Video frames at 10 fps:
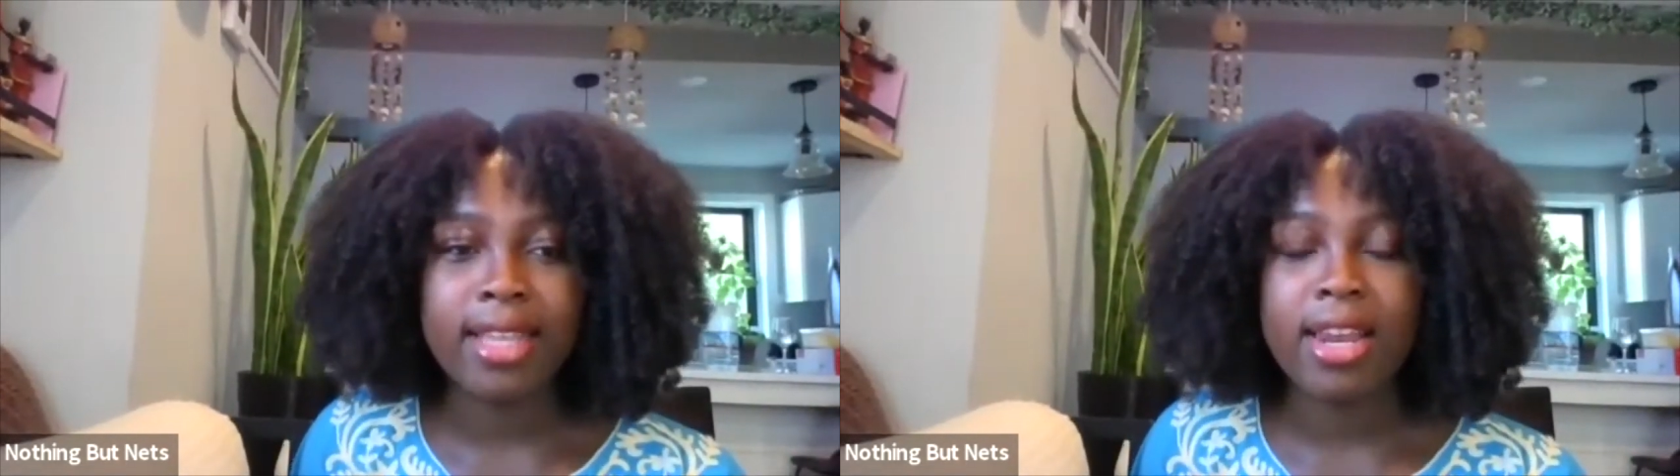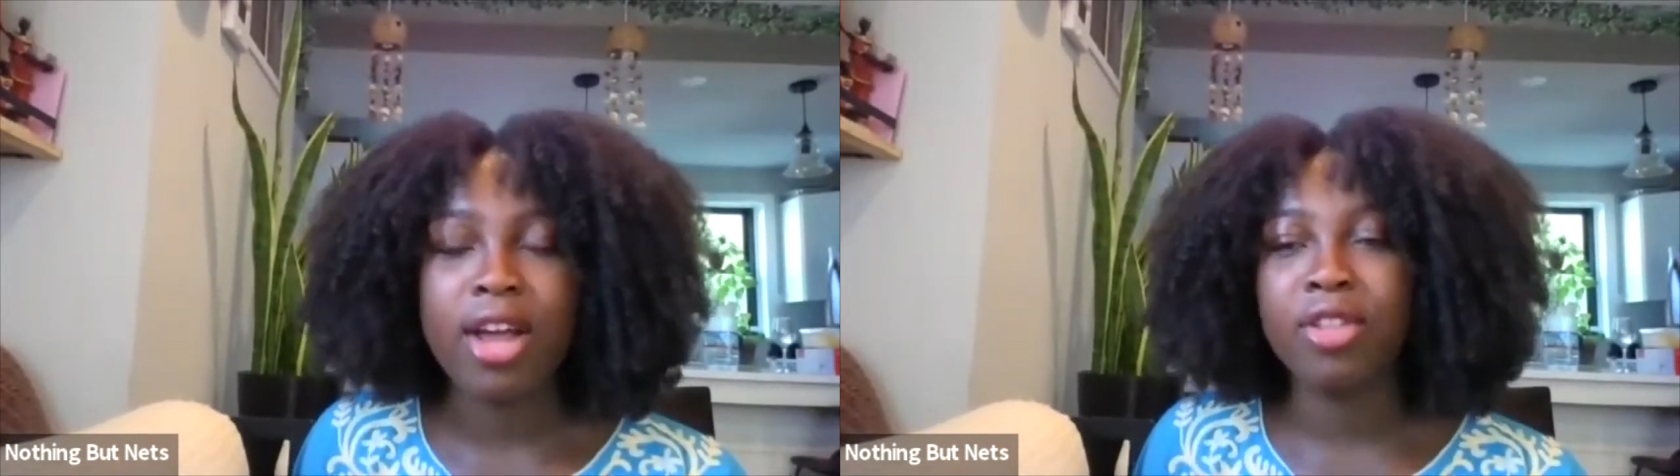
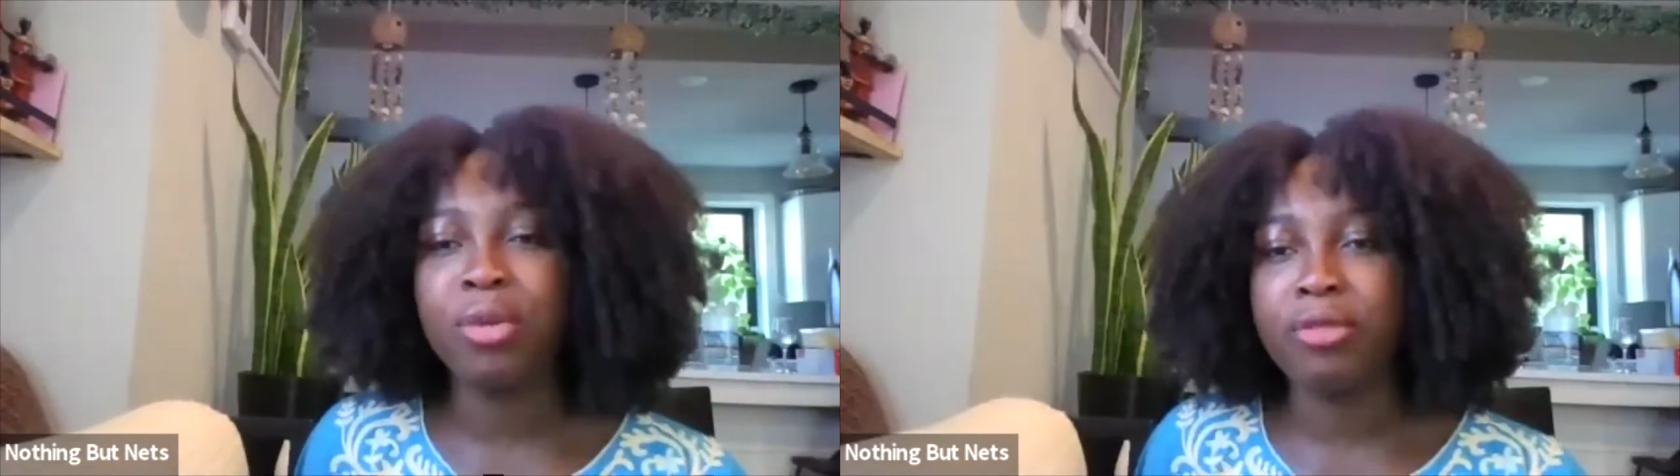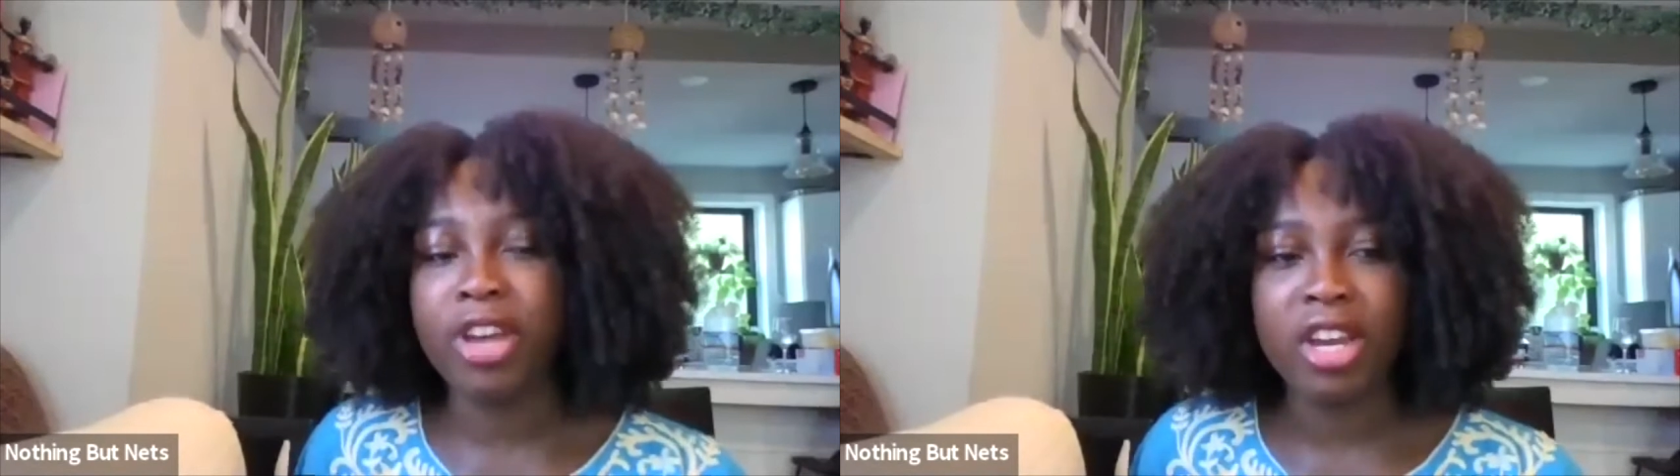and other
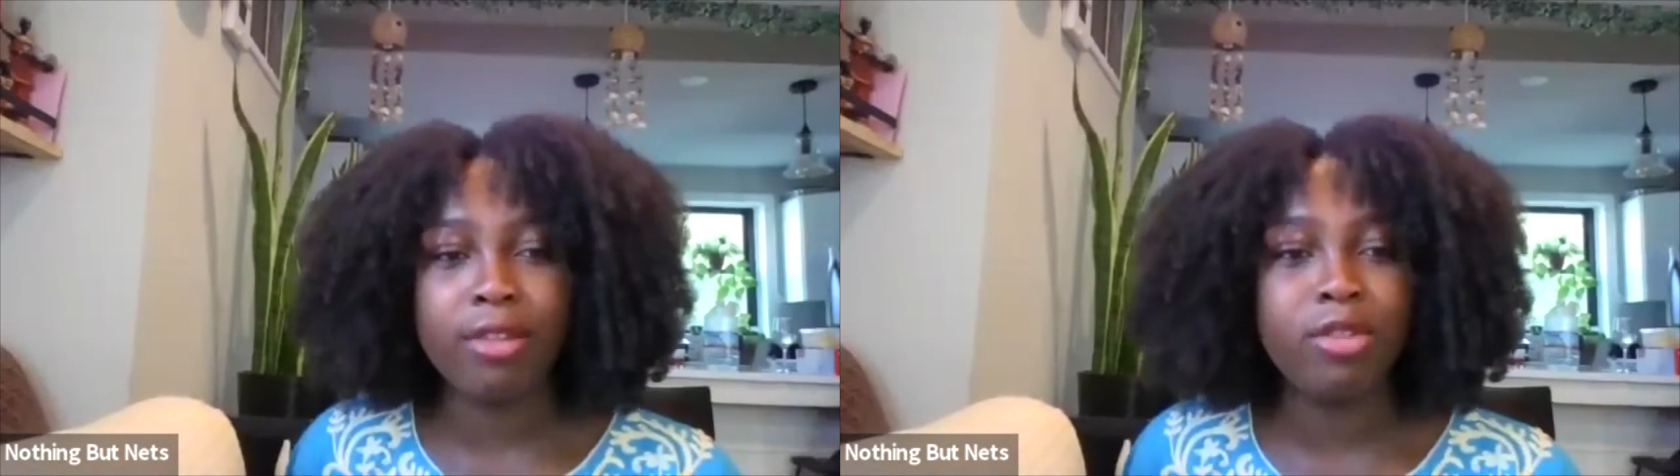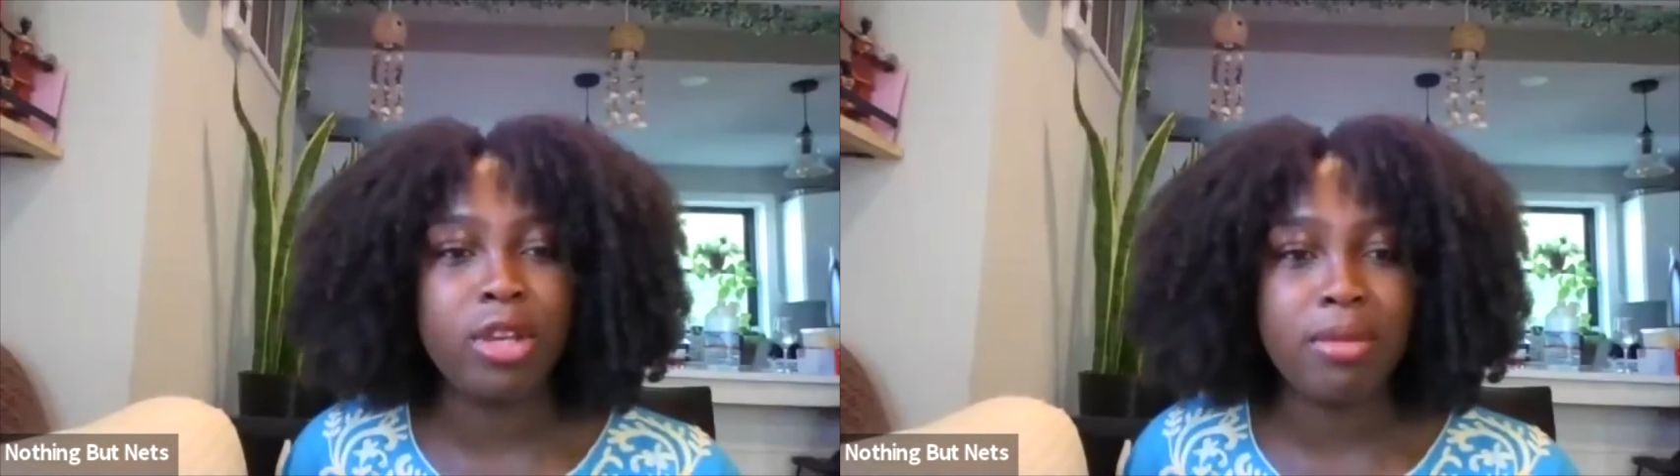
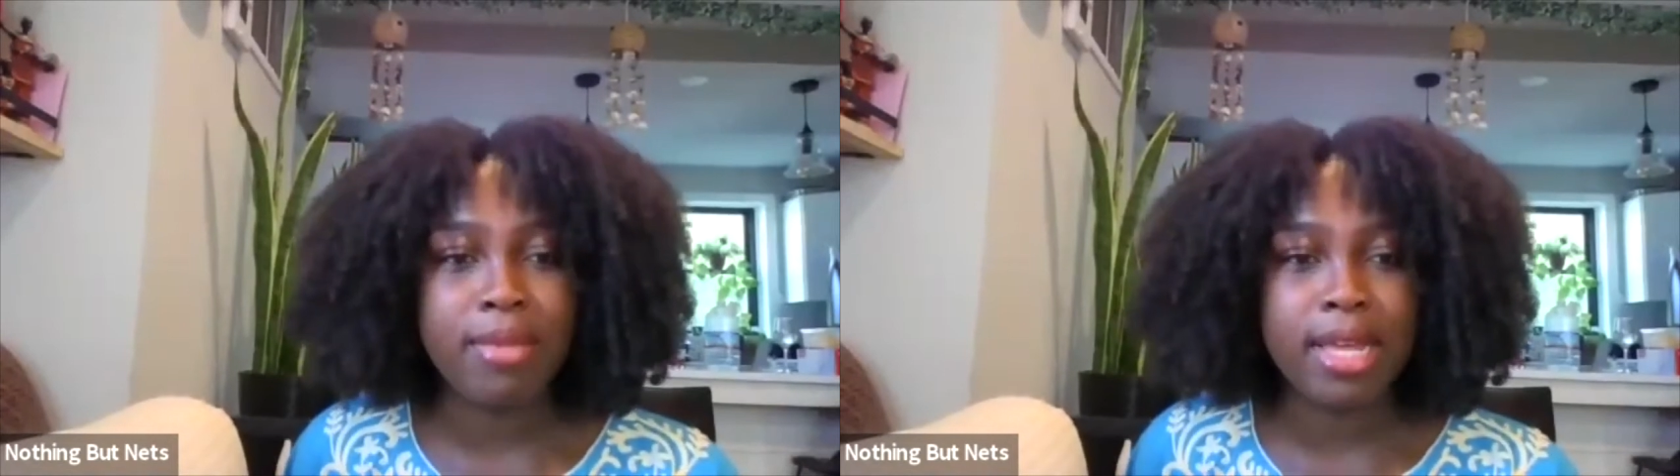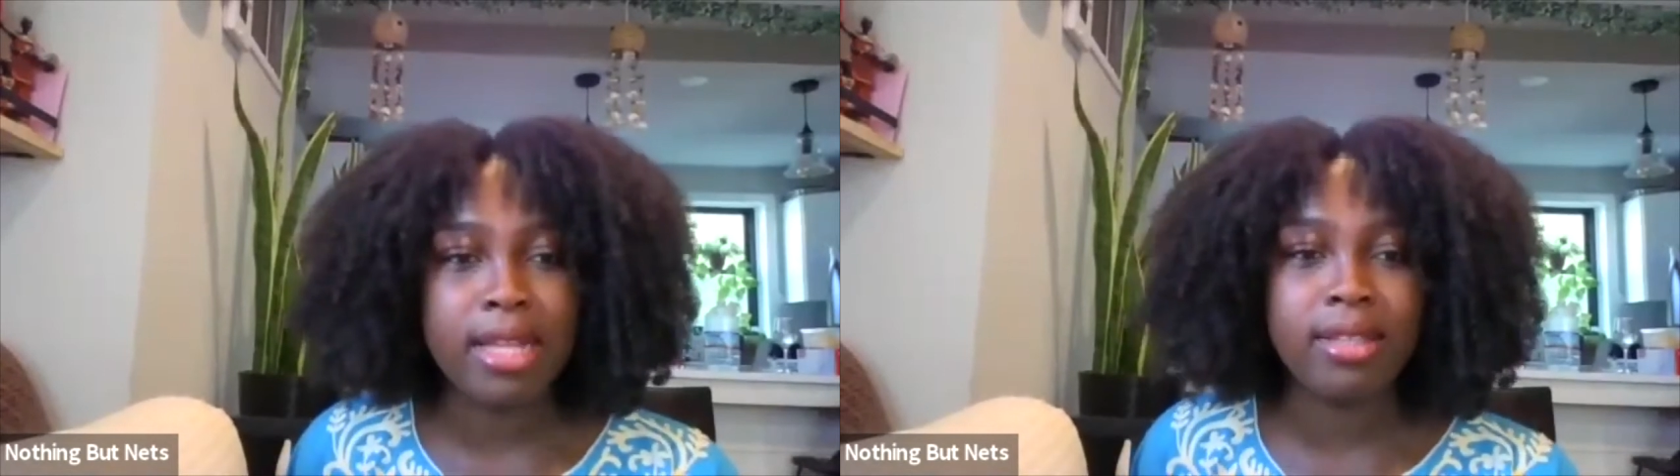preventative
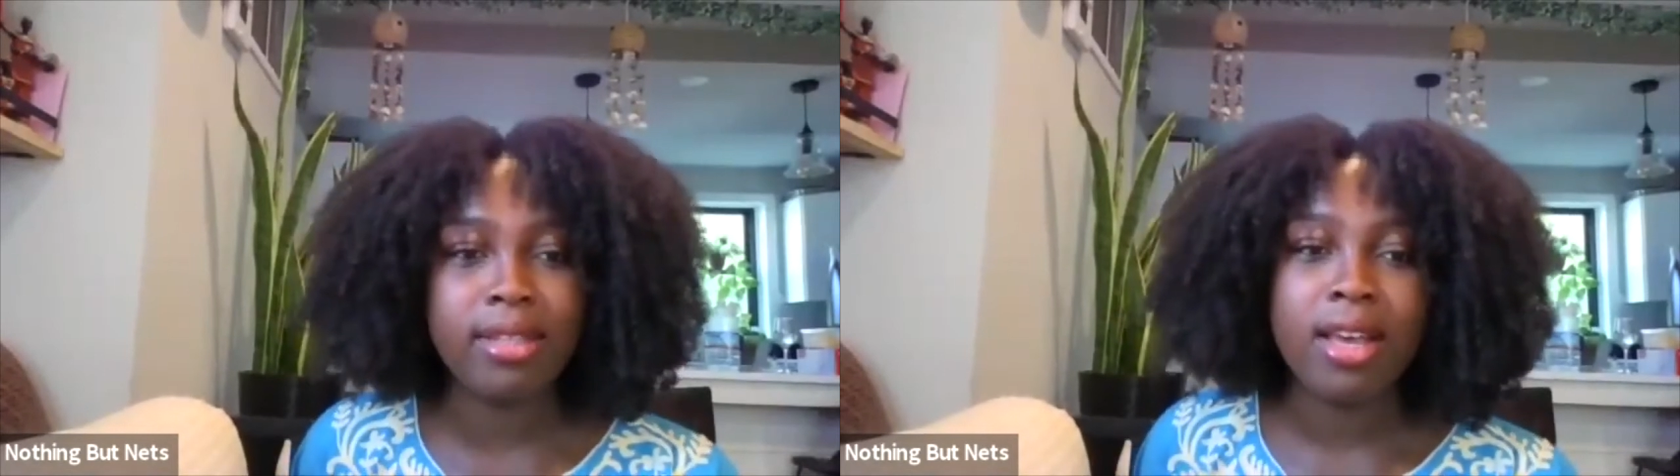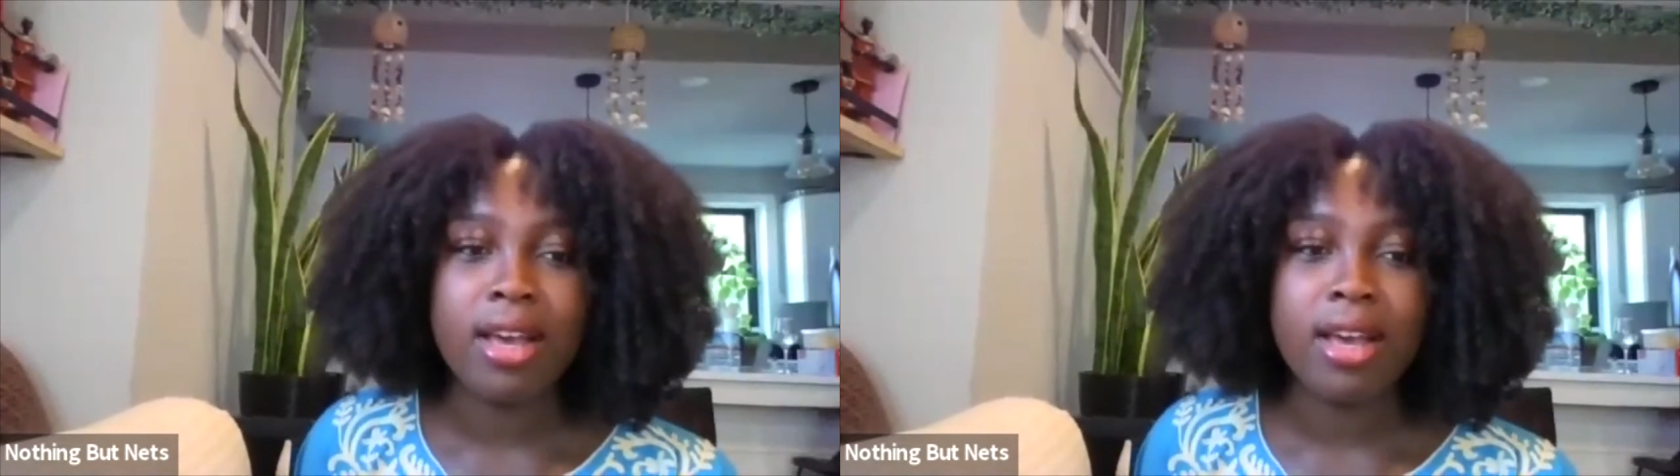treatments